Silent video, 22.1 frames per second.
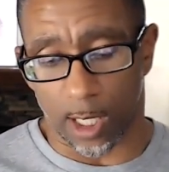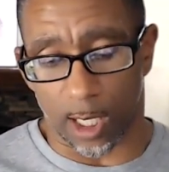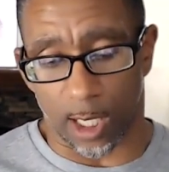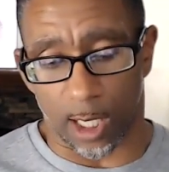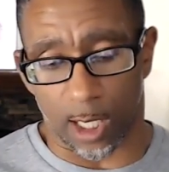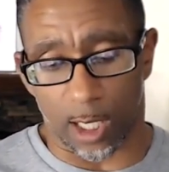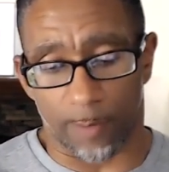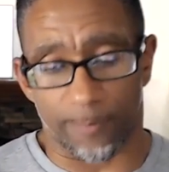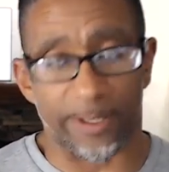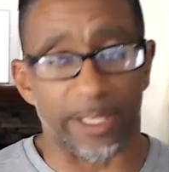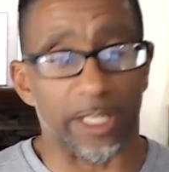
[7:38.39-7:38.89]

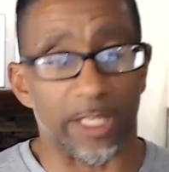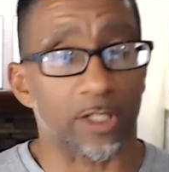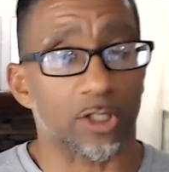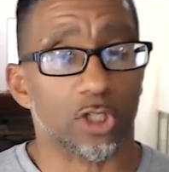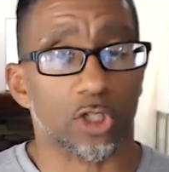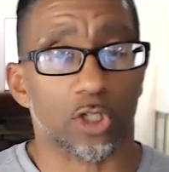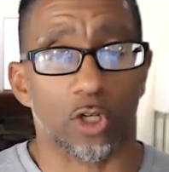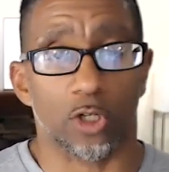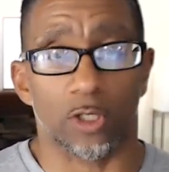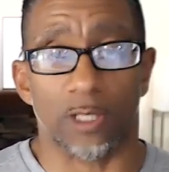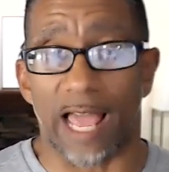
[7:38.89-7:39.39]
um,
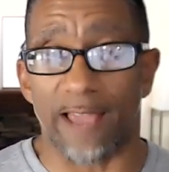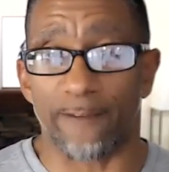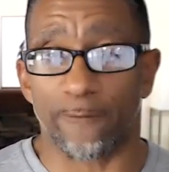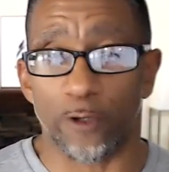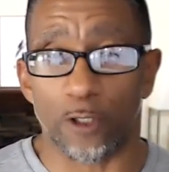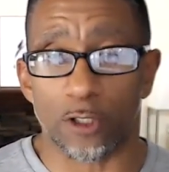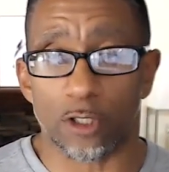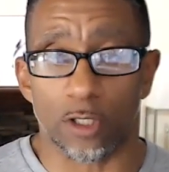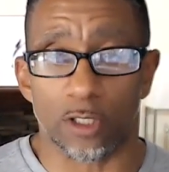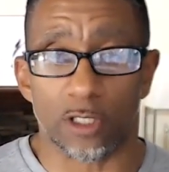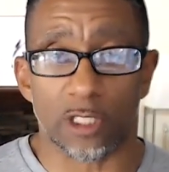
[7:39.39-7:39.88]
insurance, life
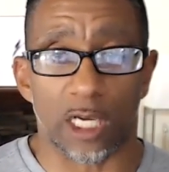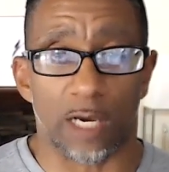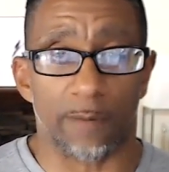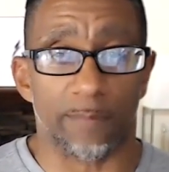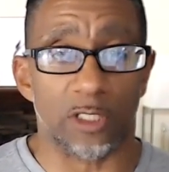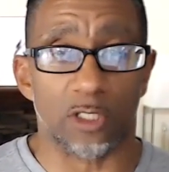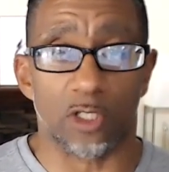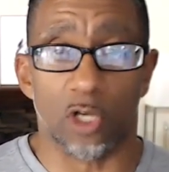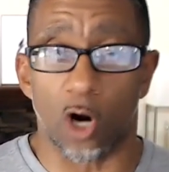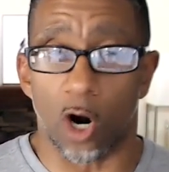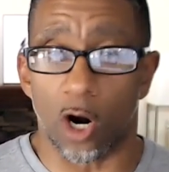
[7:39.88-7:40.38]
insurance
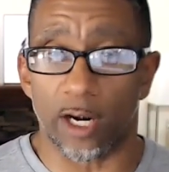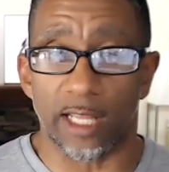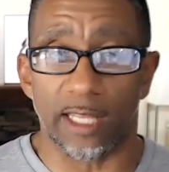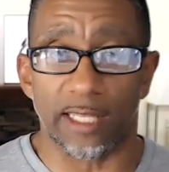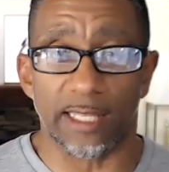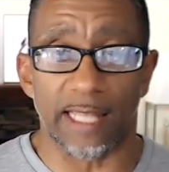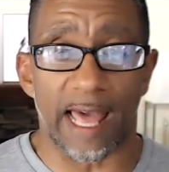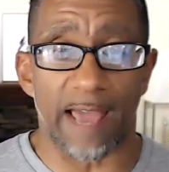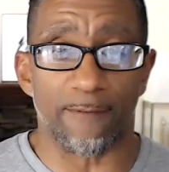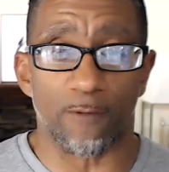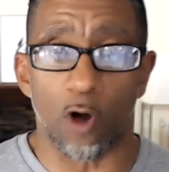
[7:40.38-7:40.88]
companies,
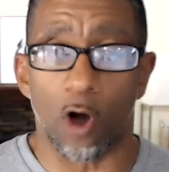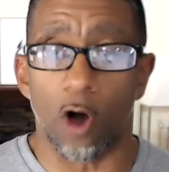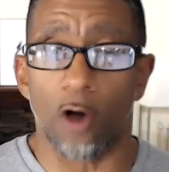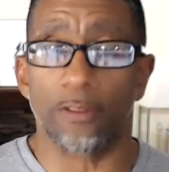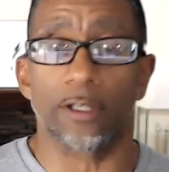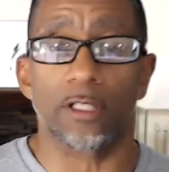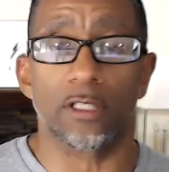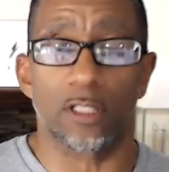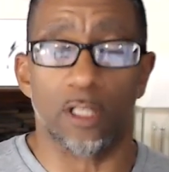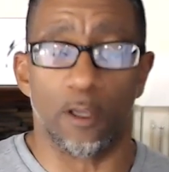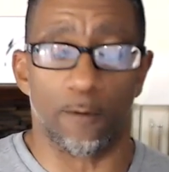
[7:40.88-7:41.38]
Guardian Life, all
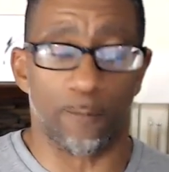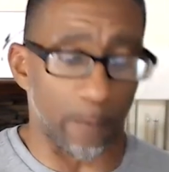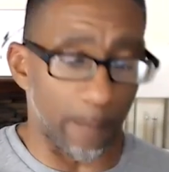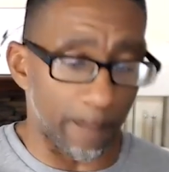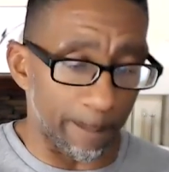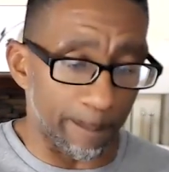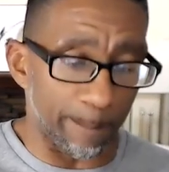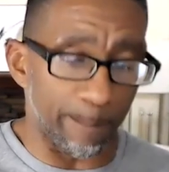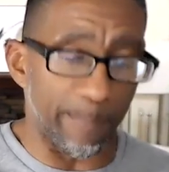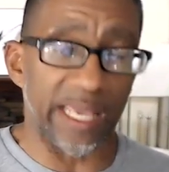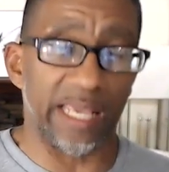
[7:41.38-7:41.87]
these
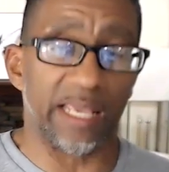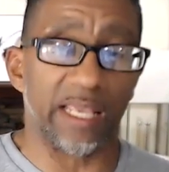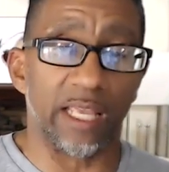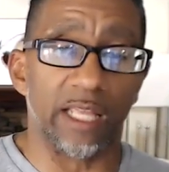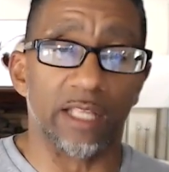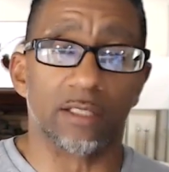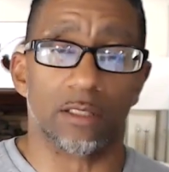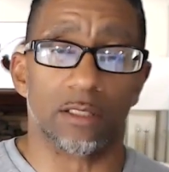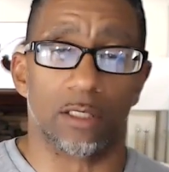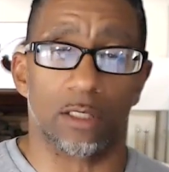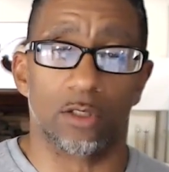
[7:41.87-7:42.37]
different big
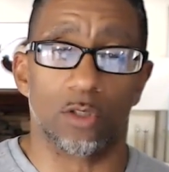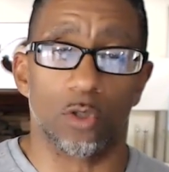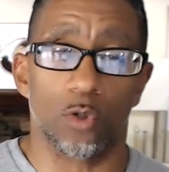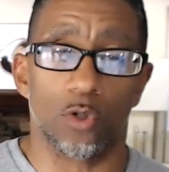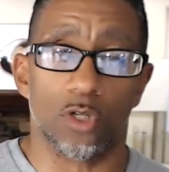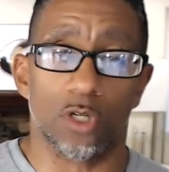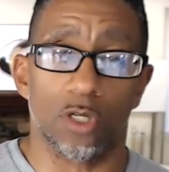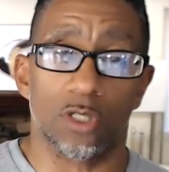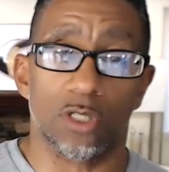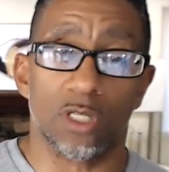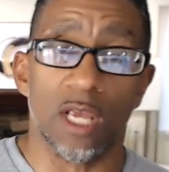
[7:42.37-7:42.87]

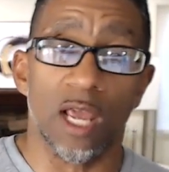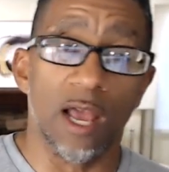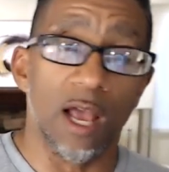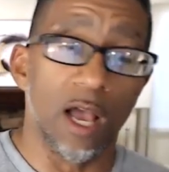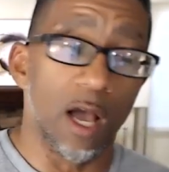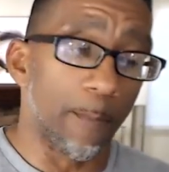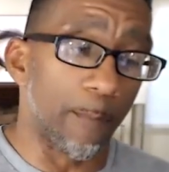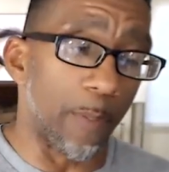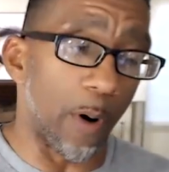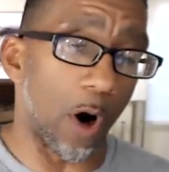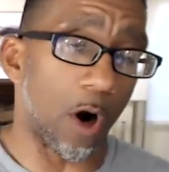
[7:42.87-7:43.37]
institutions
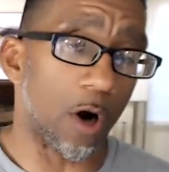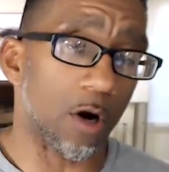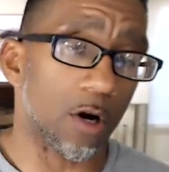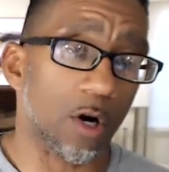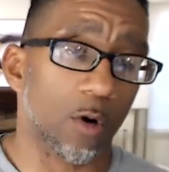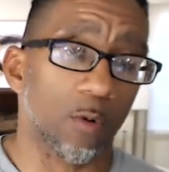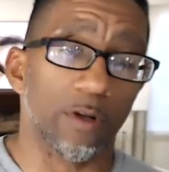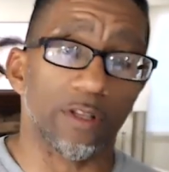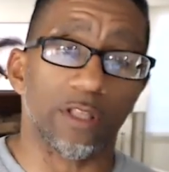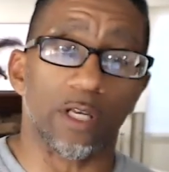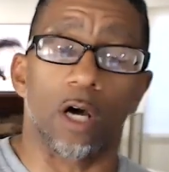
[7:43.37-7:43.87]

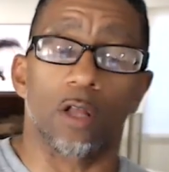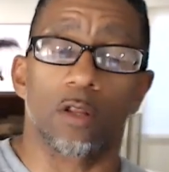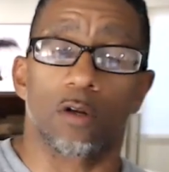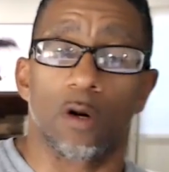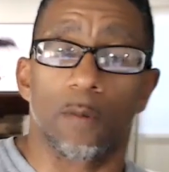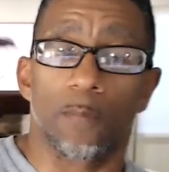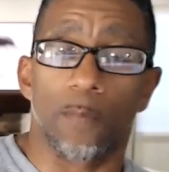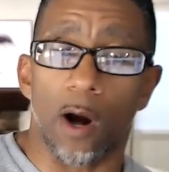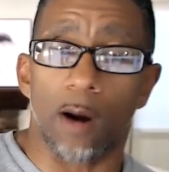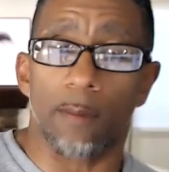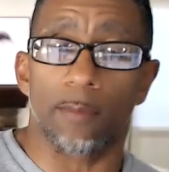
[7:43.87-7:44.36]
partner with other
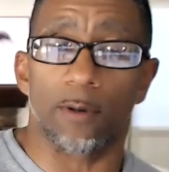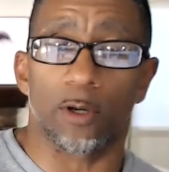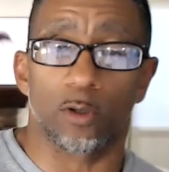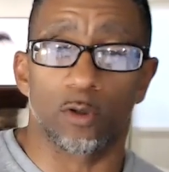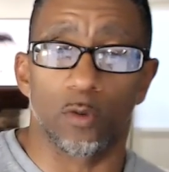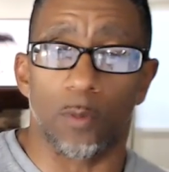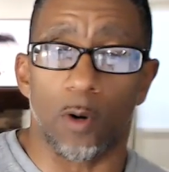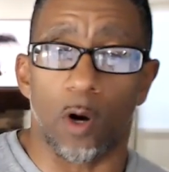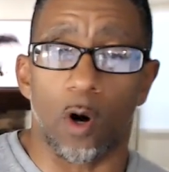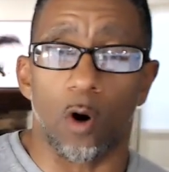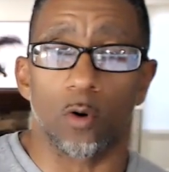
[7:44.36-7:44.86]
apartment
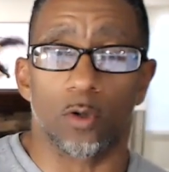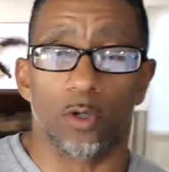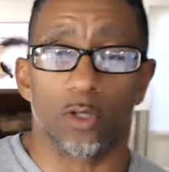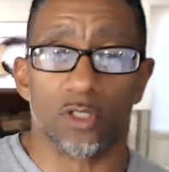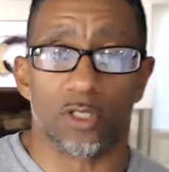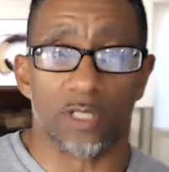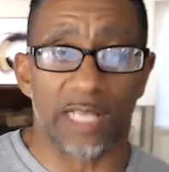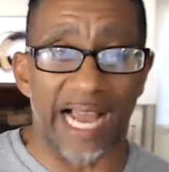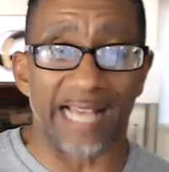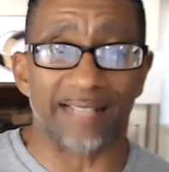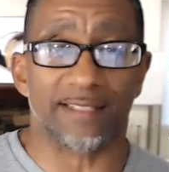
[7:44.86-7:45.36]
group
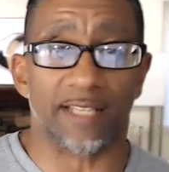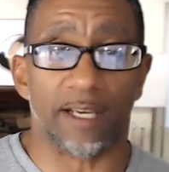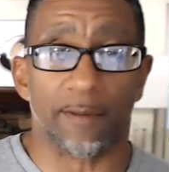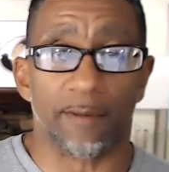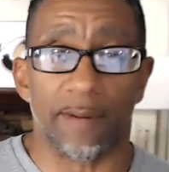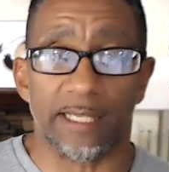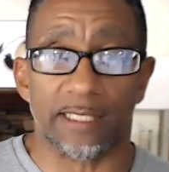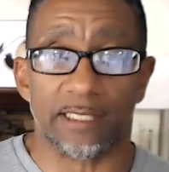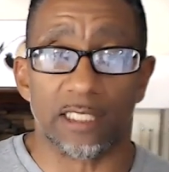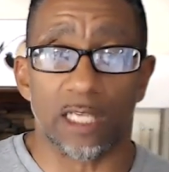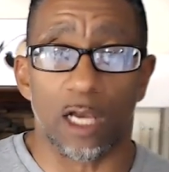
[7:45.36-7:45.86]
owners, guys like
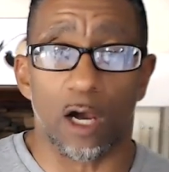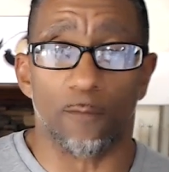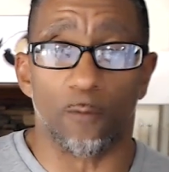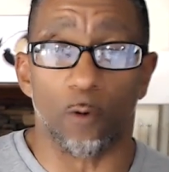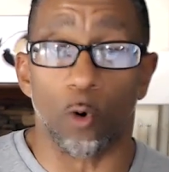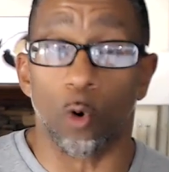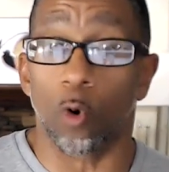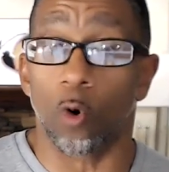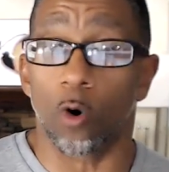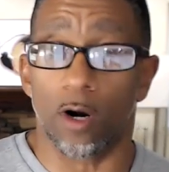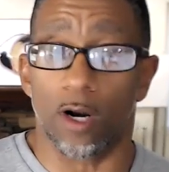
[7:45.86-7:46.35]
myself,
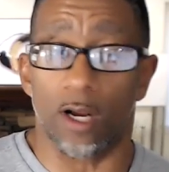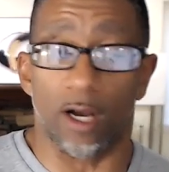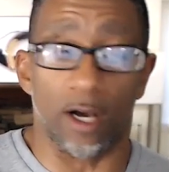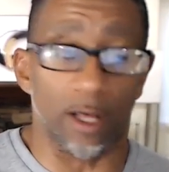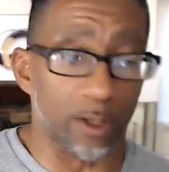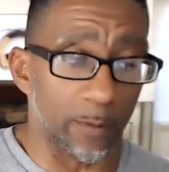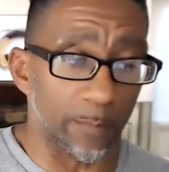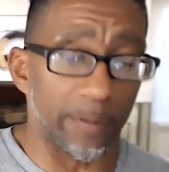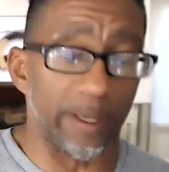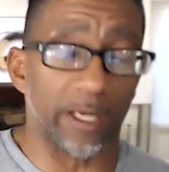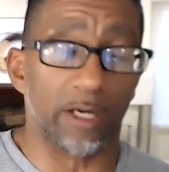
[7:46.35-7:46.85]
or
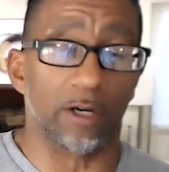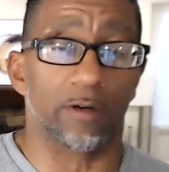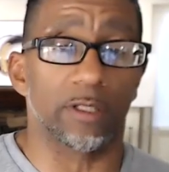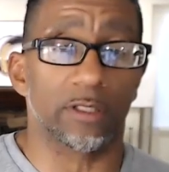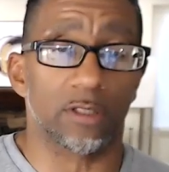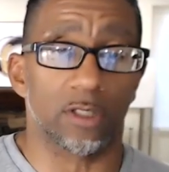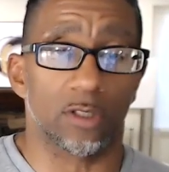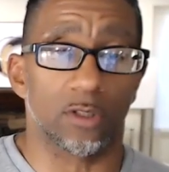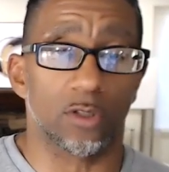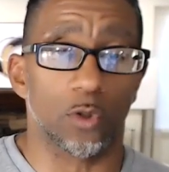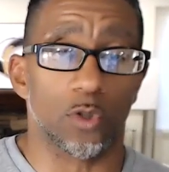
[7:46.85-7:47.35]
other bigger
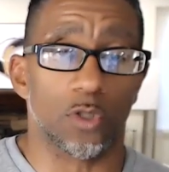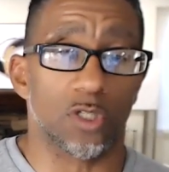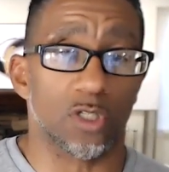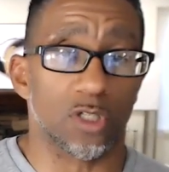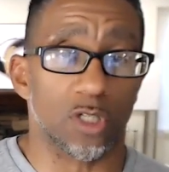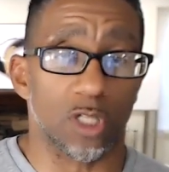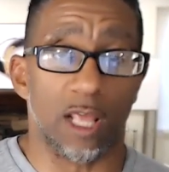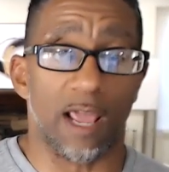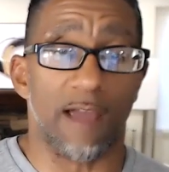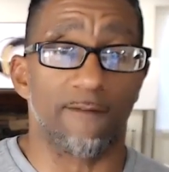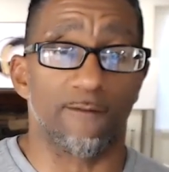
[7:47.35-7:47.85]

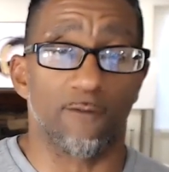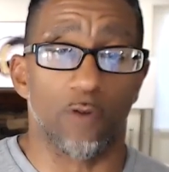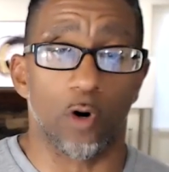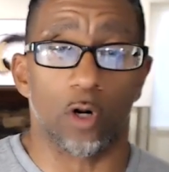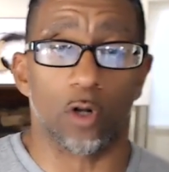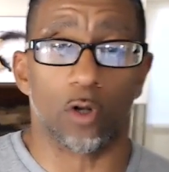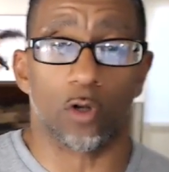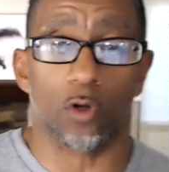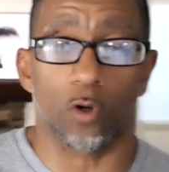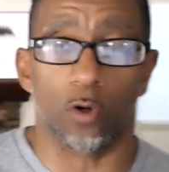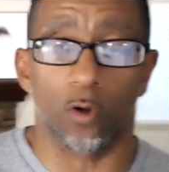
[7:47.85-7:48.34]
institutions, and they have
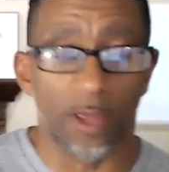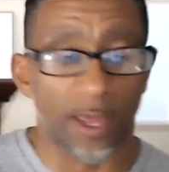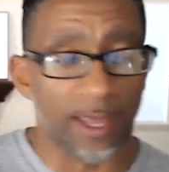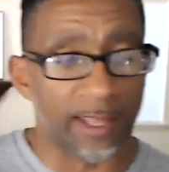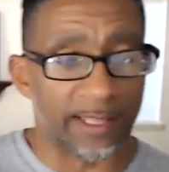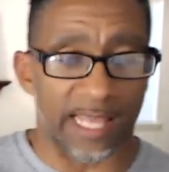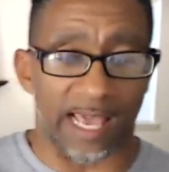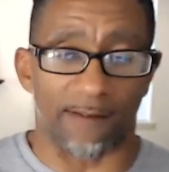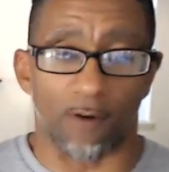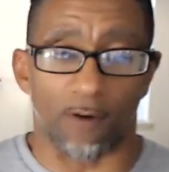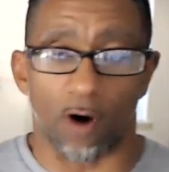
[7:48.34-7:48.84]
vertical,
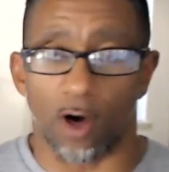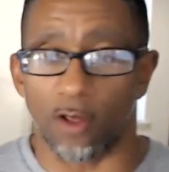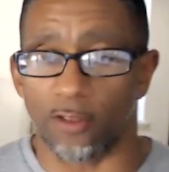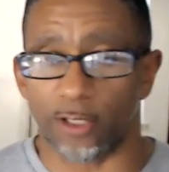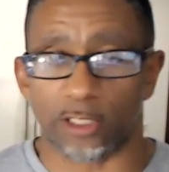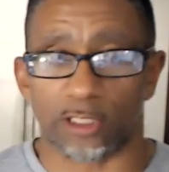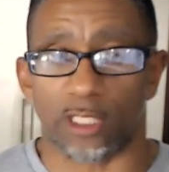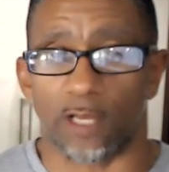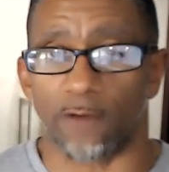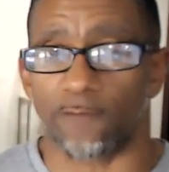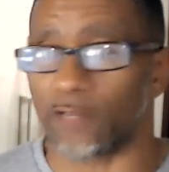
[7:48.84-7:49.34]
they have all their
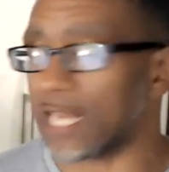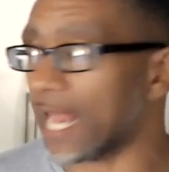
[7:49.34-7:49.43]
stuff